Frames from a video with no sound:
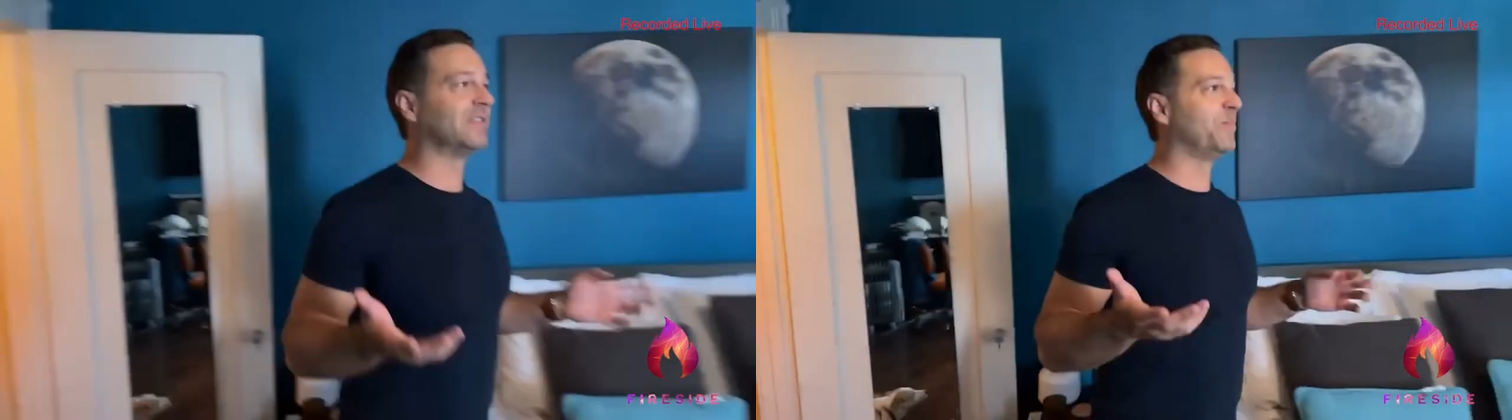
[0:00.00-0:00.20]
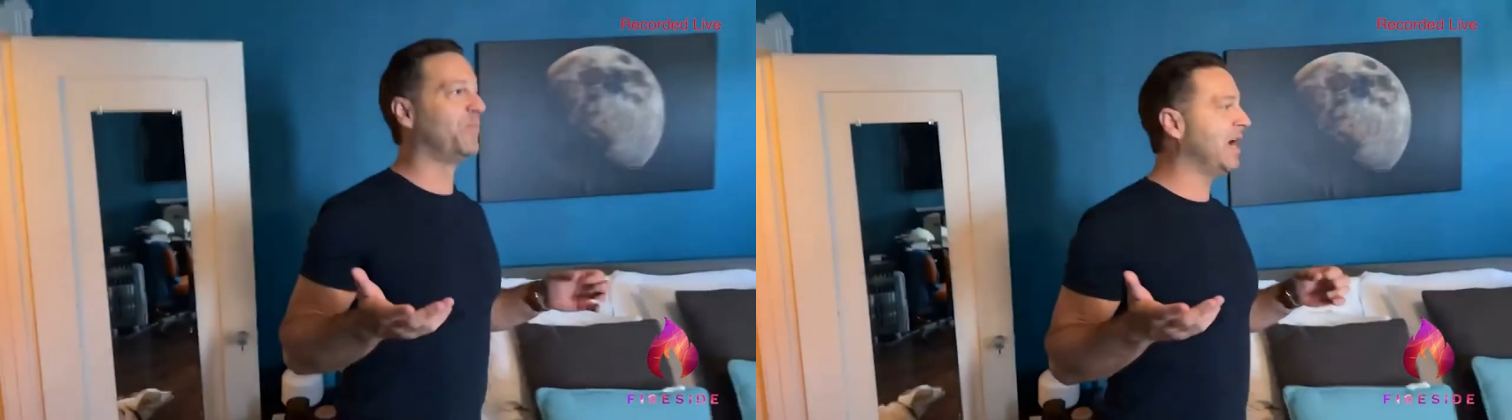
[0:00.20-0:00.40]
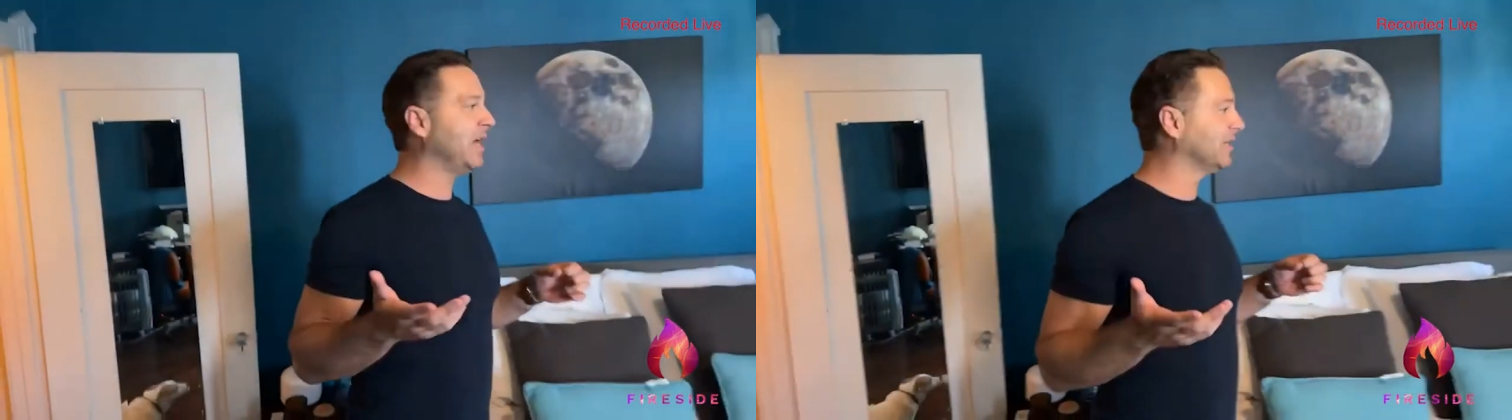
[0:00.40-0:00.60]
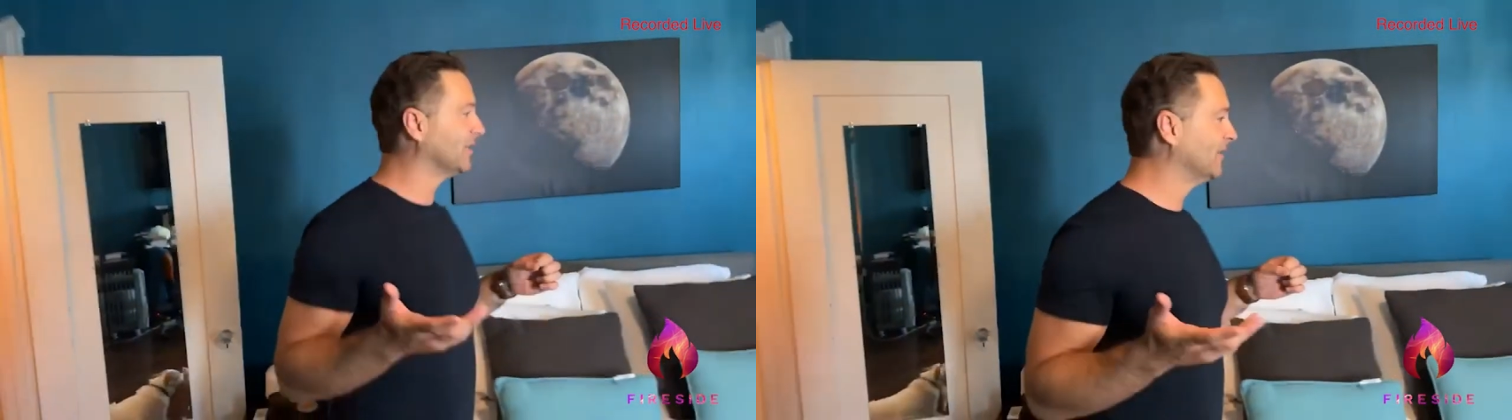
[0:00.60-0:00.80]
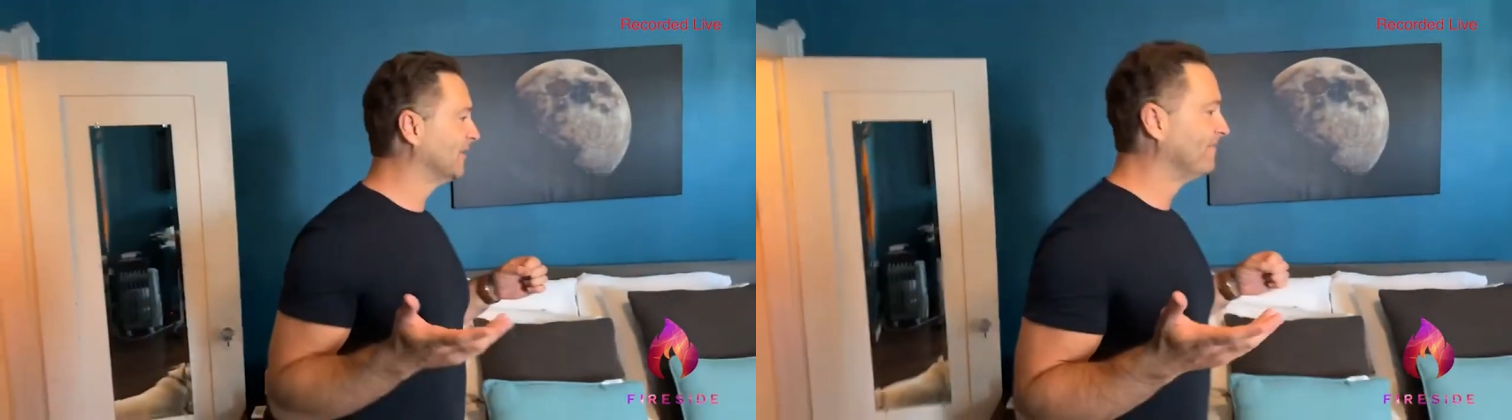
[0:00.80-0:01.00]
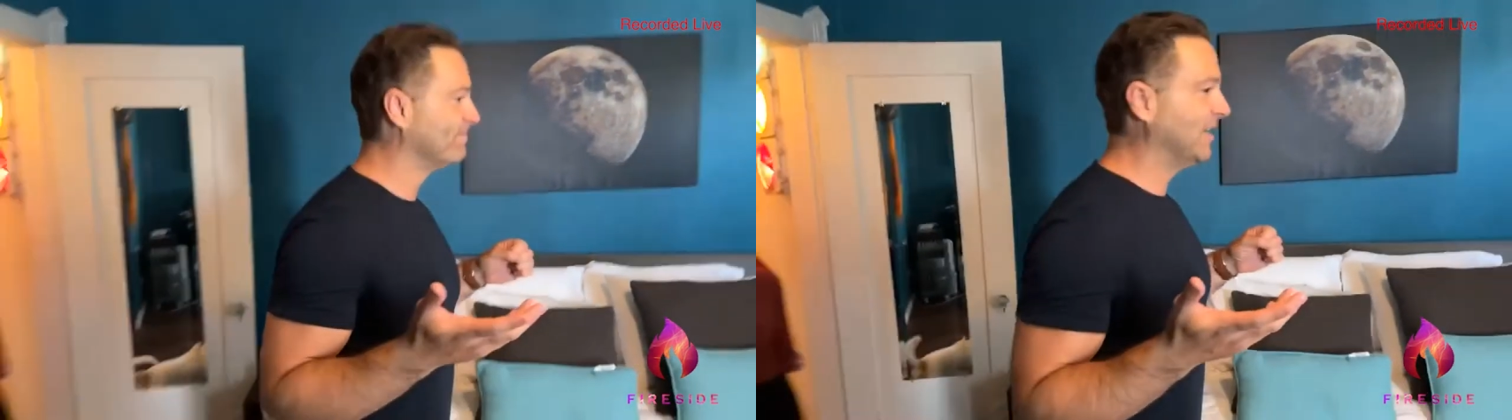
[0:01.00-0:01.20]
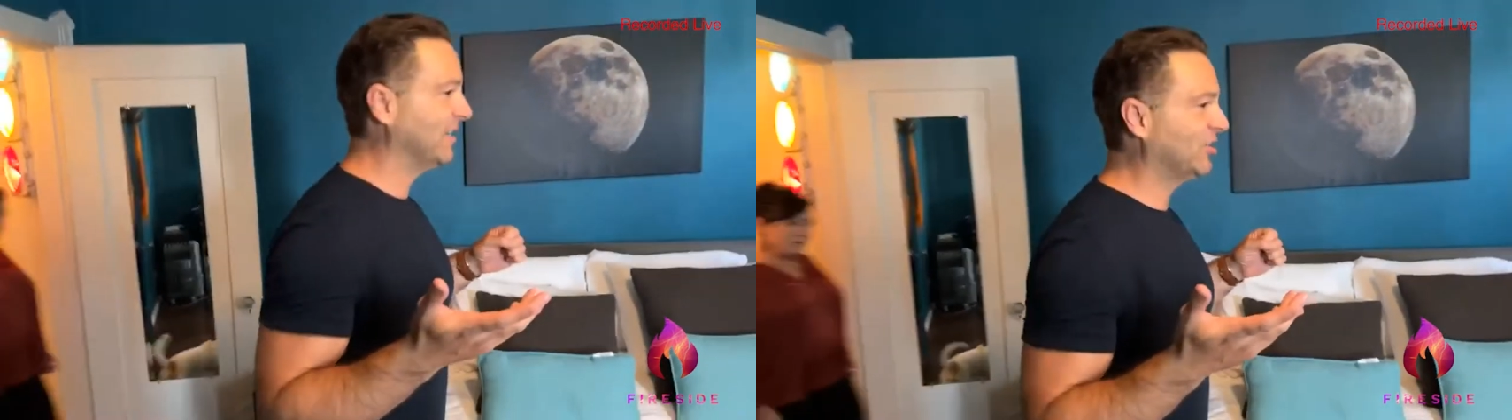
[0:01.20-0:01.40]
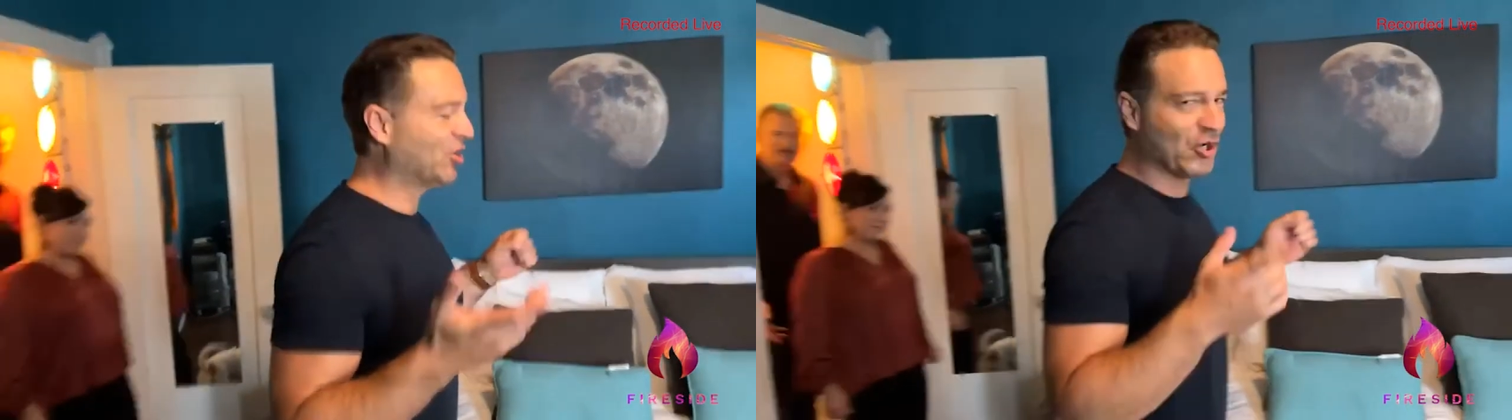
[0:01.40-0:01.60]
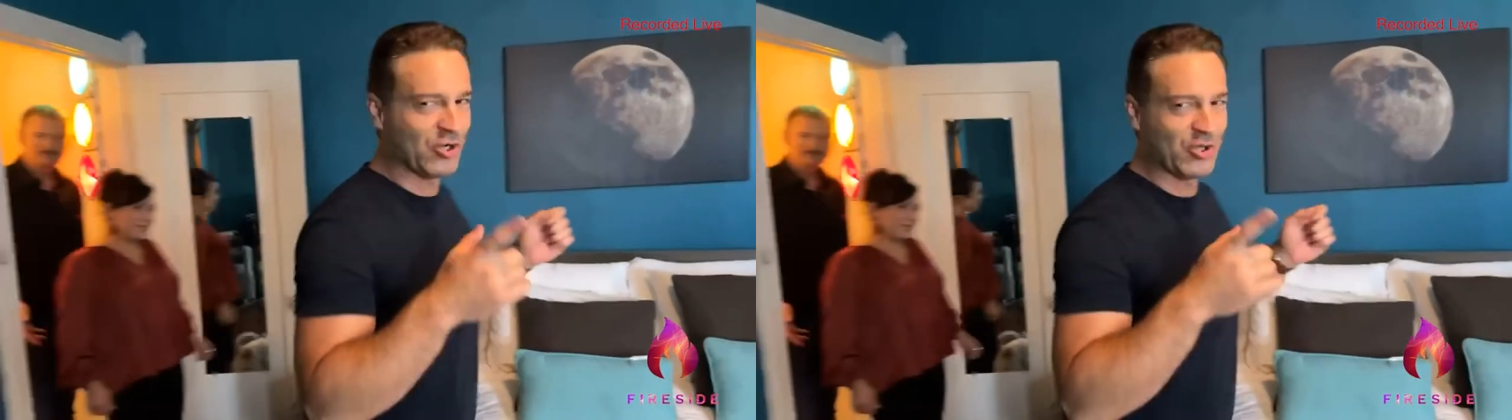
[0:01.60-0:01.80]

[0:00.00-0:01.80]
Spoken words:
but turn them